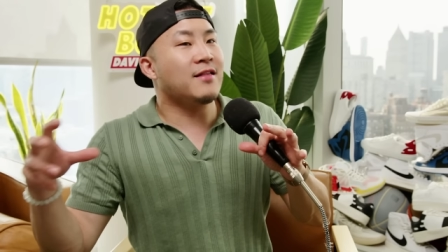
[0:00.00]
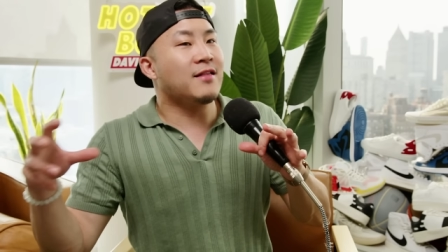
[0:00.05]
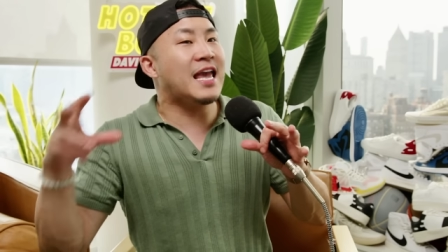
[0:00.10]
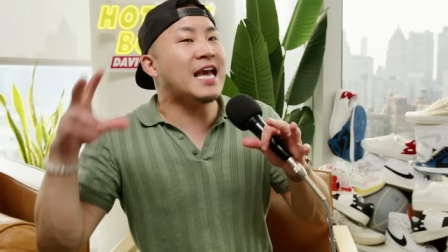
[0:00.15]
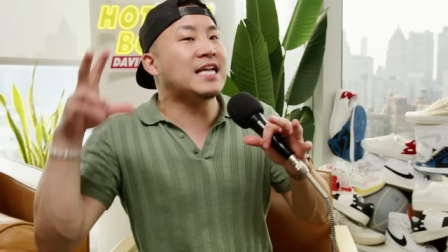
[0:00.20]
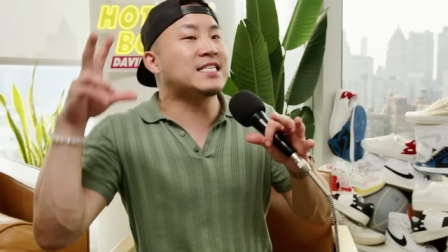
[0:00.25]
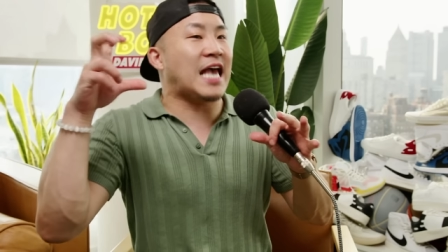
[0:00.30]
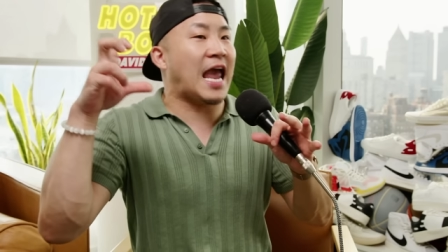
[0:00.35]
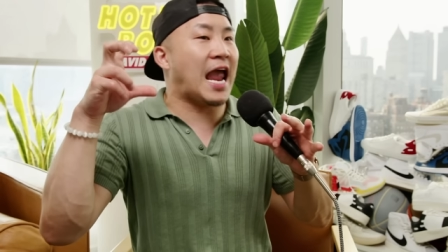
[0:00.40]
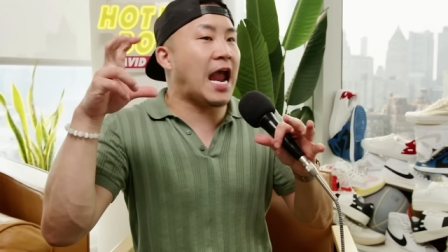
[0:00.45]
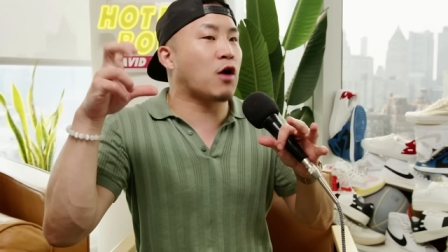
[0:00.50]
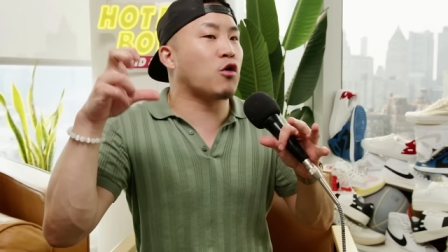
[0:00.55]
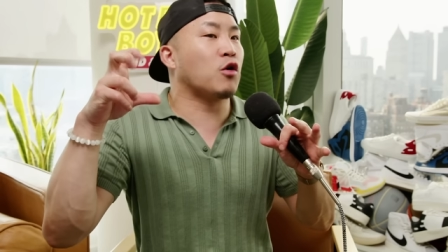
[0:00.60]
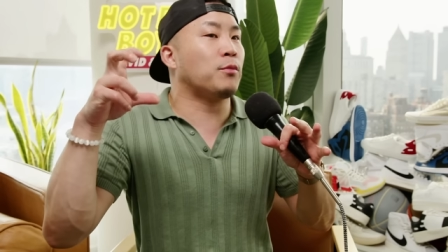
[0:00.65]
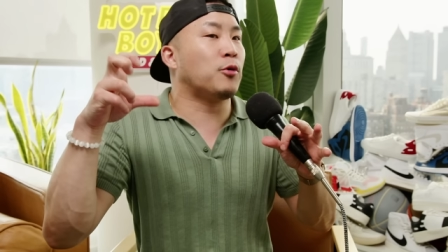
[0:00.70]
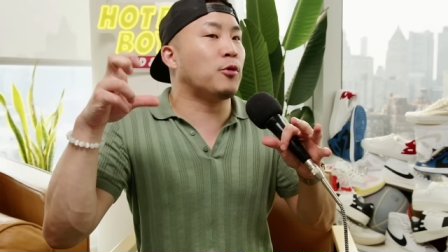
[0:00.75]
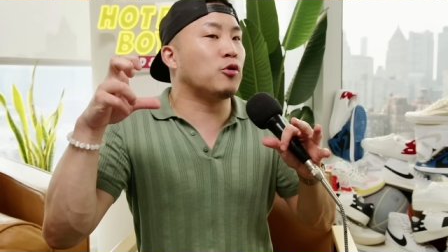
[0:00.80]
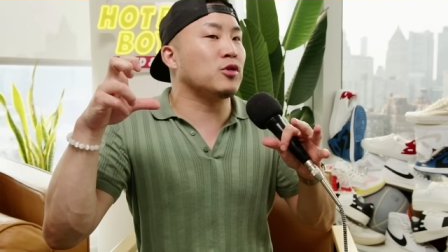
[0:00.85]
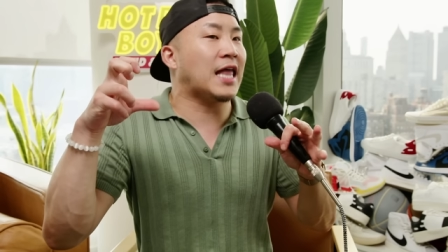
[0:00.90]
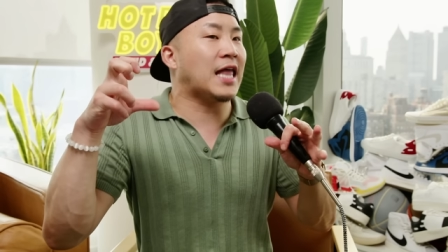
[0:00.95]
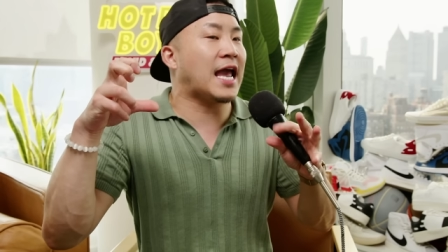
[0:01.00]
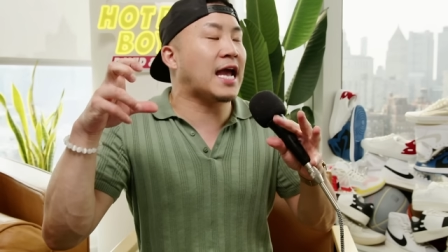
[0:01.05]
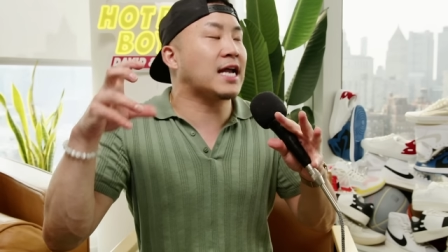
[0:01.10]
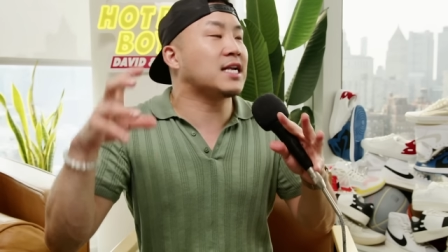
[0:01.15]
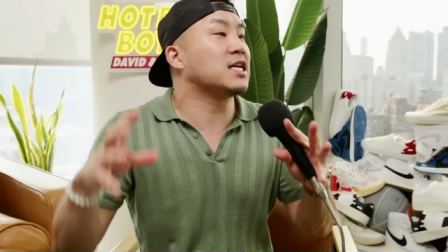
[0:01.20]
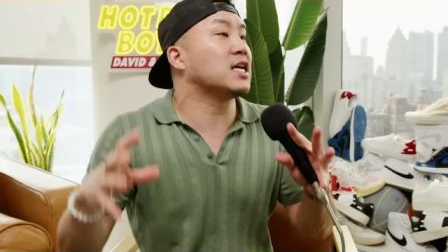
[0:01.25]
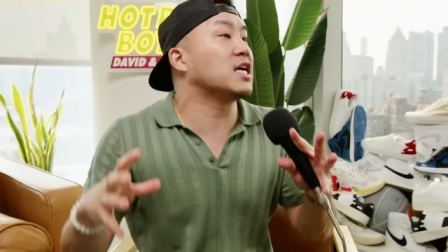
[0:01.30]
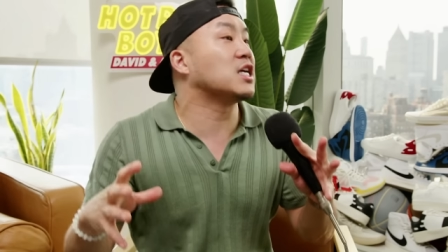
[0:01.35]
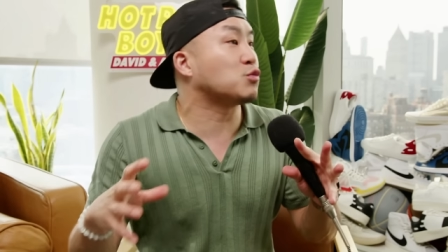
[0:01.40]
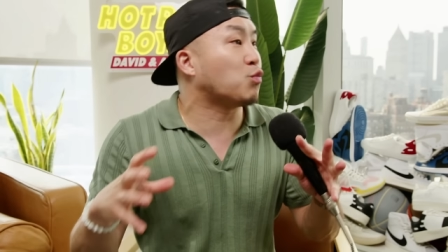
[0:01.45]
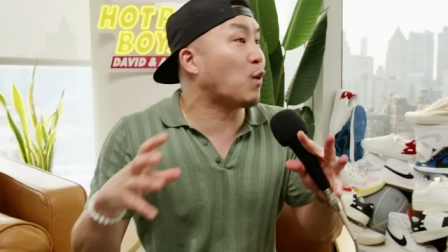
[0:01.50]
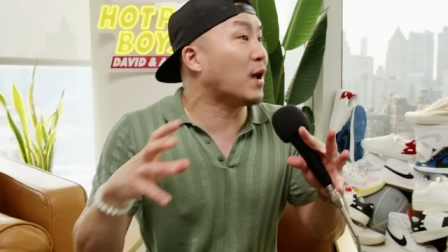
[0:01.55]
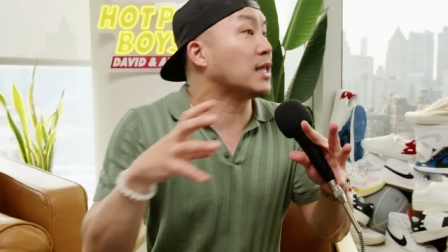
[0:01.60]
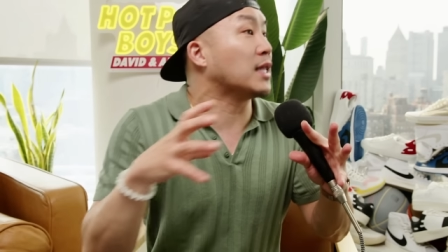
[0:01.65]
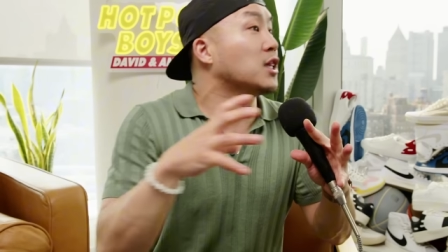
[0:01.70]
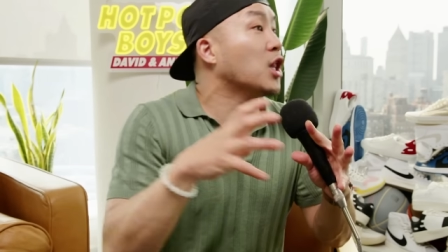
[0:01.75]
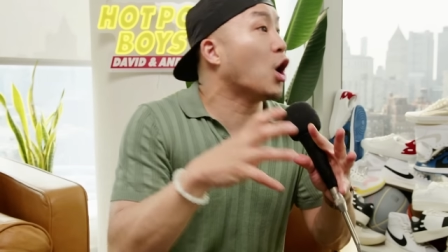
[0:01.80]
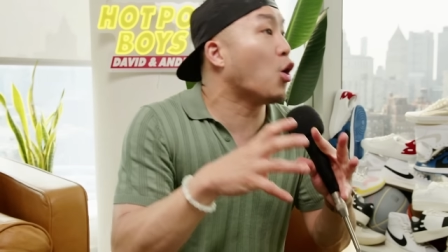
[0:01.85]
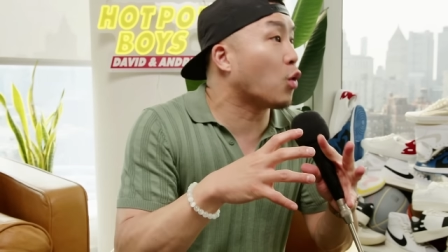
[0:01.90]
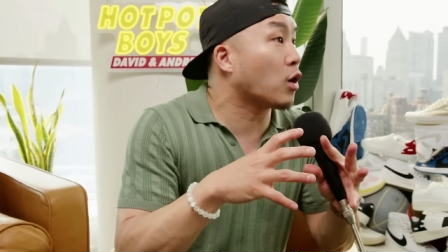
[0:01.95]
its arable land is way
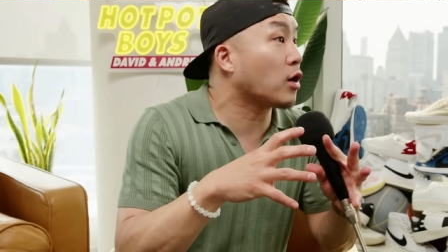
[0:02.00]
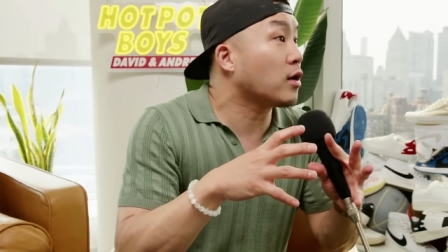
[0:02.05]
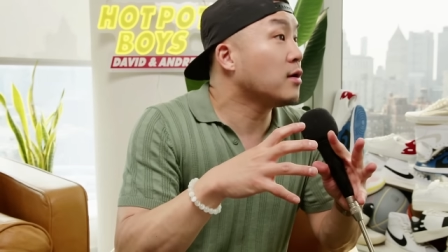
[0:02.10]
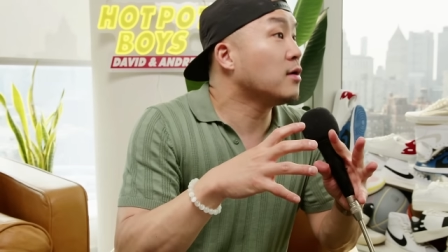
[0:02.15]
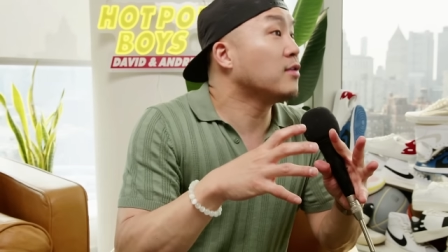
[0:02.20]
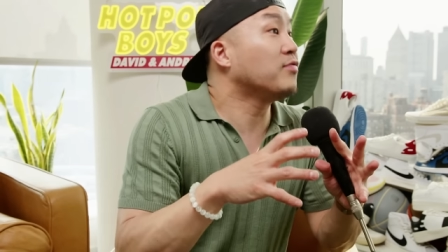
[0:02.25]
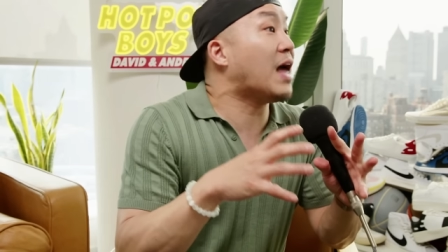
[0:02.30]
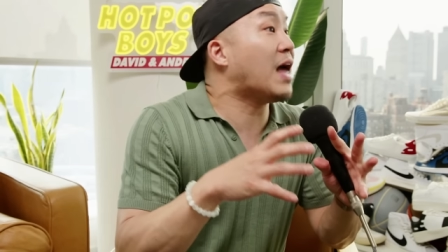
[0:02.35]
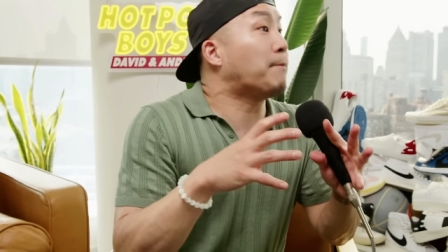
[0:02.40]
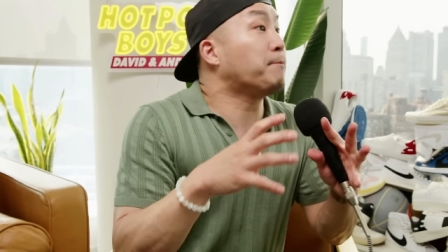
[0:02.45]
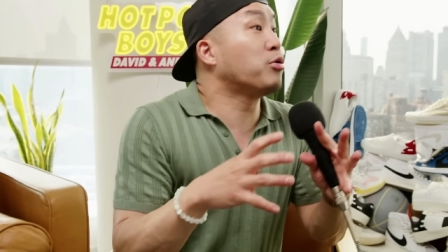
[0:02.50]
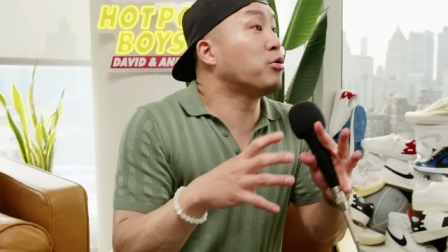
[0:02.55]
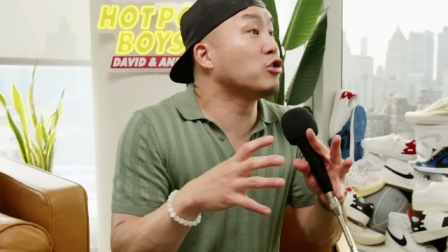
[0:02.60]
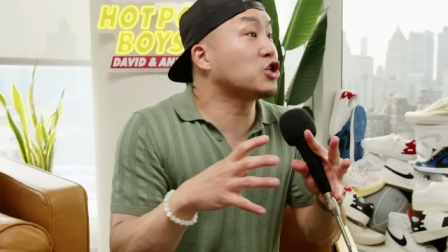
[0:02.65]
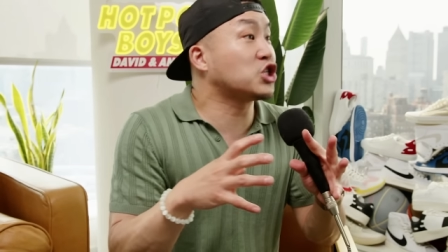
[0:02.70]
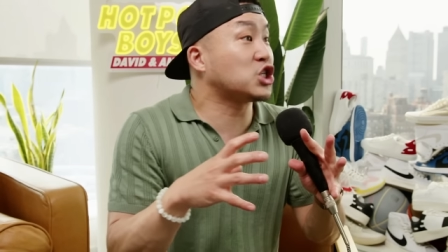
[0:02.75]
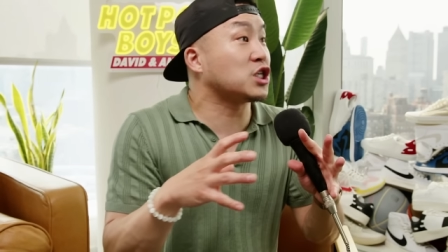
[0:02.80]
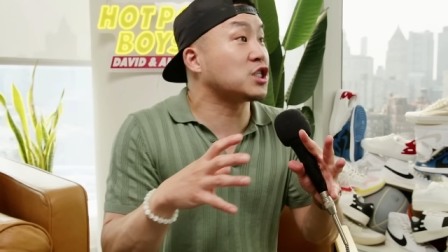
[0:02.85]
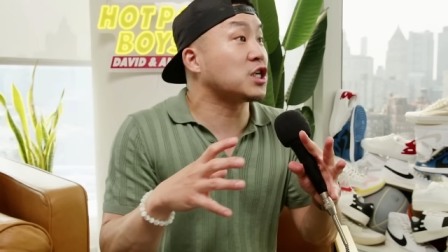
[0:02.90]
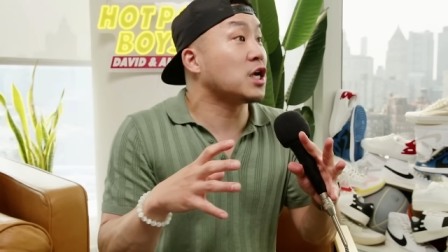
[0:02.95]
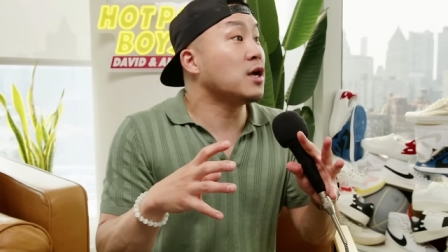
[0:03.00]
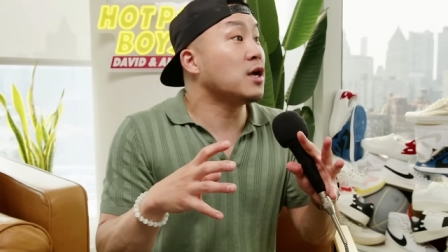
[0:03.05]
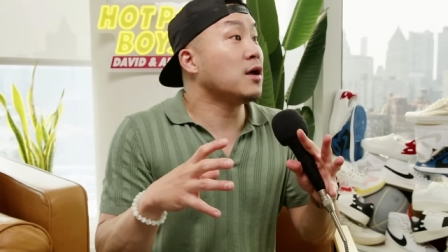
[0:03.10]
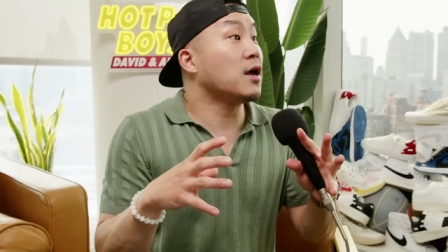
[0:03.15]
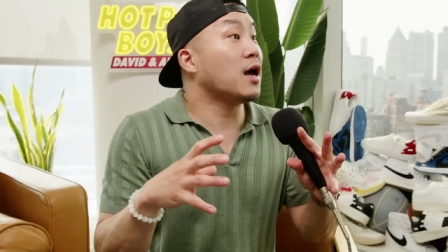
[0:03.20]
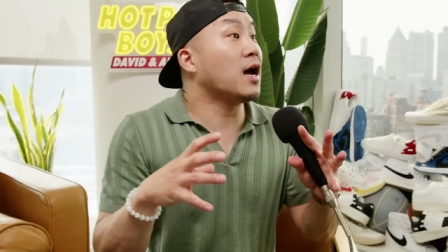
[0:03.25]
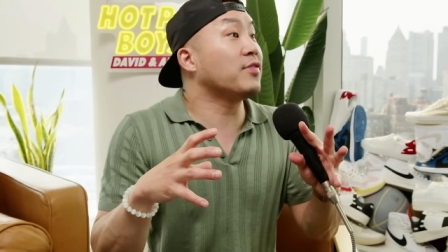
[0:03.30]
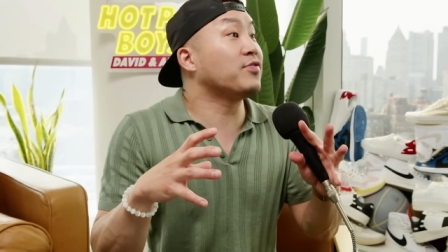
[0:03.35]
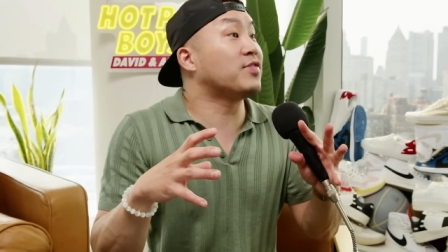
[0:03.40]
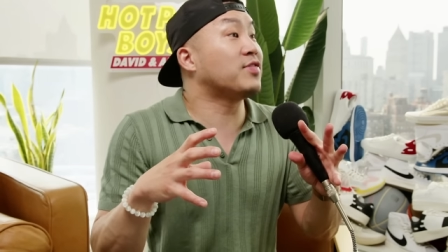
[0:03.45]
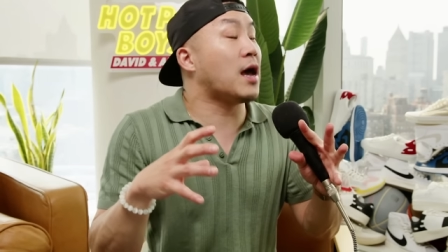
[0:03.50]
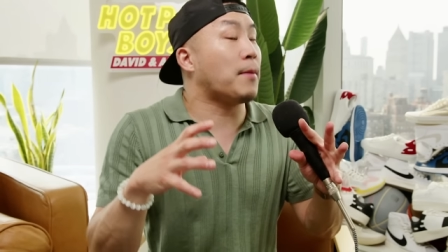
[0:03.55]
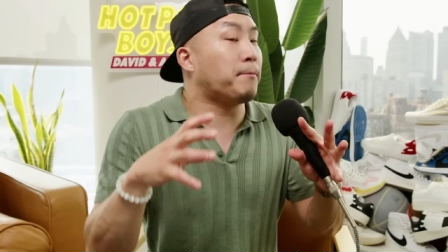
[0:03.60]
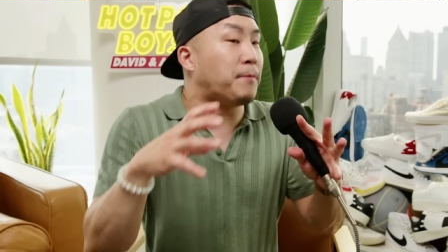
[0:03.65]
lower. That pushes that